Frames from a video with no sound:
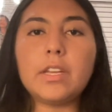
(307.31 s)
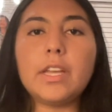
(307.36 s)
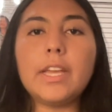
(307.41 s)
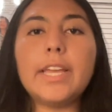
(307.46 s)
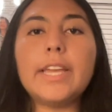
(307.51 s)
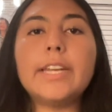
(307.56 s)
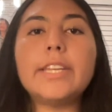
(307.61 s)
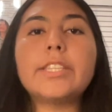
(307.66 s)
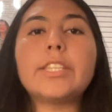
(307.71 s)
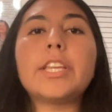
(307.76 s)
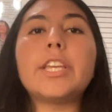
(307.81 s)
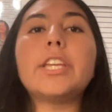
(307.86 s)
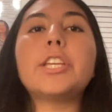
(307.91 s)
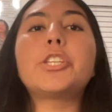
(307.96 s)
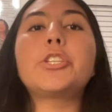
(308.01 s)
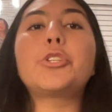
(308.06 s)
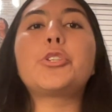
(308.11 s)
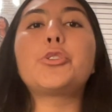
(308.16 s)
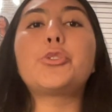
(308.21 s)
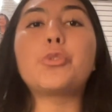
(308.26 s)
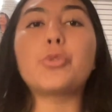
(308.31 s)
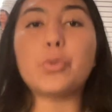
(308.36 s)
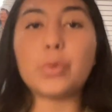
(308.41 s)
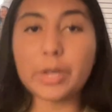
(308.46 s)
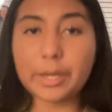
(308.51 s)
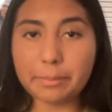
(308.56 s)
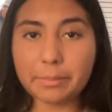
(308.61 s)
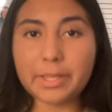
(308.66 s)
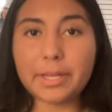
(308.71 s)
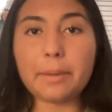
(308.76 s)
It is
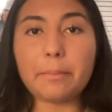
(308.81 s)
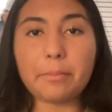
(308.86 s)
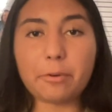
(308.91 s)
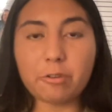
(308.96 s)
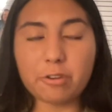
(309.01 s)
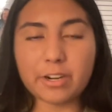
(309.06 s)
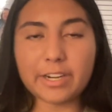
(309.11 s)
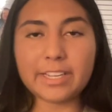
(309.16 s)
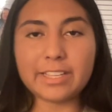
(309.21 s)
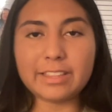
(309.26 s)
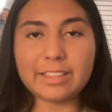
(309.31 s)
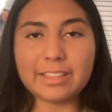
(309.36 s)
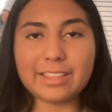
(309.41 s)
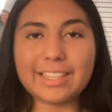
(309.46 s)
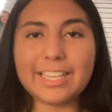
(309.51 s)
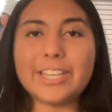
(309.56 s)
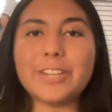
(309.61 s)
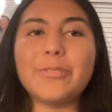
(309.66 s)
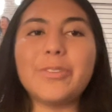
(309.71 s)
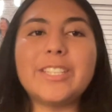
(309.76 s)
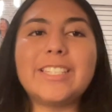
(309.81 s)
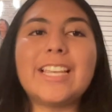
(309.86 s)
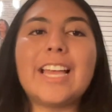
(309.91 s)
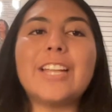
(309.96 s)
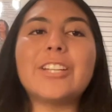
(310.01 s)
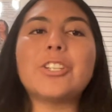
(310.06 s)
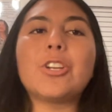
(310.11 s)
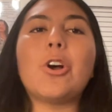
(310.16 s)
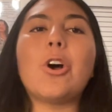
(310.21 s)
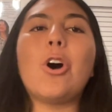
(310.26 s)
extremely important that you
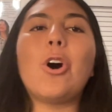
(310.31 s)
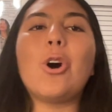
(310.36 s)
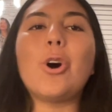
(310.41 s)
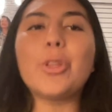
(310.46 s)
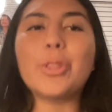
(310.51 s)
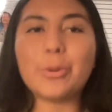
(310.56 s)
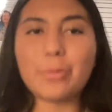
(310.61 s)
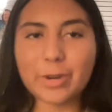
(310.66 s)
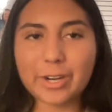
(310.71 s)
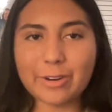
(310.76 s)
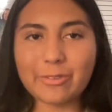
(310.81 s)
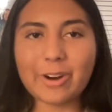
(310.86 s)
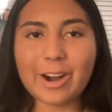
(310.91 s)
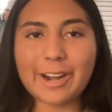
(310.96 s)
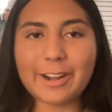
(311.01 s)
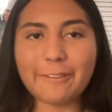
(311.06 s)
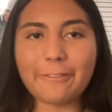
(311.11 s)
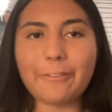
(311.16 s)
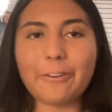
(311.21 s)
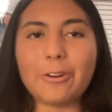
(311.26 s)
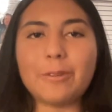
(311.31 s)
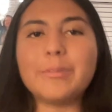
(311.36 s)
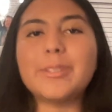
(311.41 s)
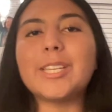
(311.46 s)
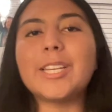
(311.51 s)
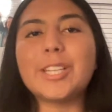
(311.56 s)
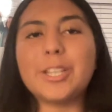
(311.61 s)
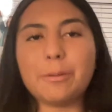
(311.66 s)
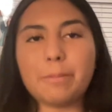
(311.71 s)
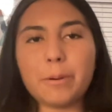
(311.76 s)
attach all the required forms
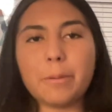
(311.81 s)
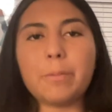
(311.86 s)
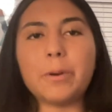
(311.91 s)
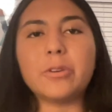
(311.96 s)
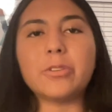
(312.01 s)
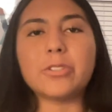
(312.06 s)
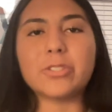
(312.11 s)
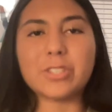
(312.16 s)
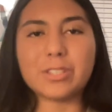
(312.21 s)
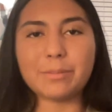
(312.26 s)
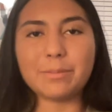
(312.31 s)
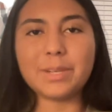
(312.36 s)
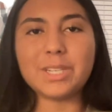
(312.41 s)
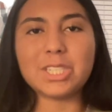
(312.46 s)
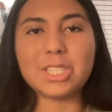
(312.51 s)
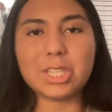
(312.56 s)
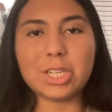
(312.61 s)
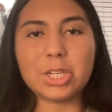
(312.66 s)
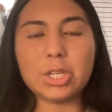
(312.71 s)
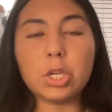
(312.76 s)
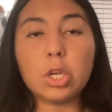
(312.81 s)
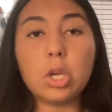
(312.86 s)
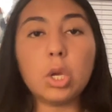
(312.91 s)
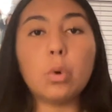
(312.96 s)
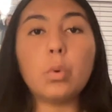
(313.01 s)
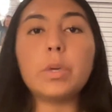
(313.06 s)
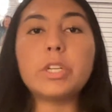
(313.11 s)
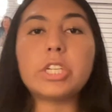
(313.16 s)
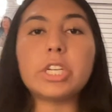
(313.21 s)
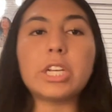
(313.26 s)
in your proposal submission,
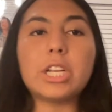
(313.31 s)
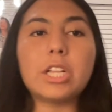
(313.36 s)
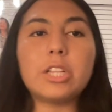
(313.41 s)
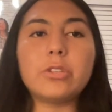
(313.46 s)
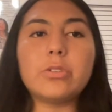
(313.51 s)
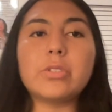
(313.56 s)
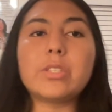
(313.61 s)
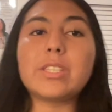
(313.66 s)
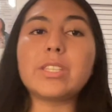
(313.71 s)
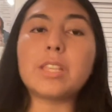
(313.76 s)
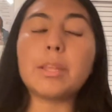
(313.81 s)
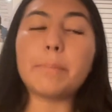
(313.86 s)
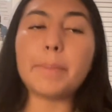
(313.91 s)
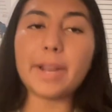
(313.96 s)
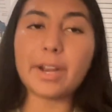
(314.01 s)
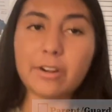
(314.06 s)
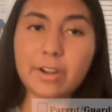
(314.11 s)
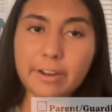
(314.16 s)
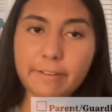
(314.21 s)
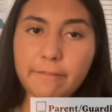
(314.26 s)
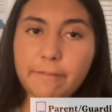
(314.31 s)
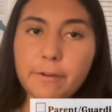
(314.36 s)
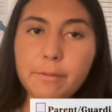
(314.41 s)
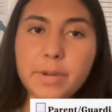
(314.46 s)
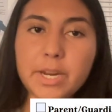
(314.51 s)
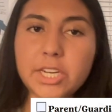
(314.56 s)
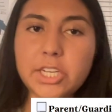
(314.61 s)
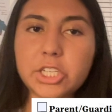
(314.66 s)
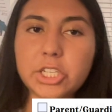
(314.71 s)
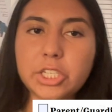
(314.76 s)
which includes the parent
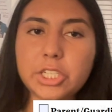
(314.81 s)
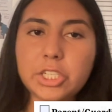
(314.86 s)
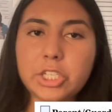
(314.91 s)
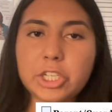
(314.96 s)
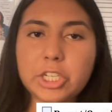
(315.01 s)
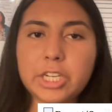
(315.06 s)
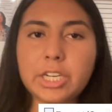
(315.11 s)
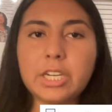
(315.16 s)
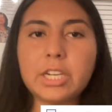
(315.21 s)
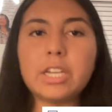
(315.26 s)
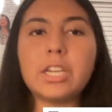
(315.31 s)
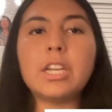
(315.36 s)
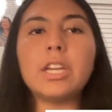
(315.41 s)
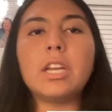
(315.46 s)
information sheet,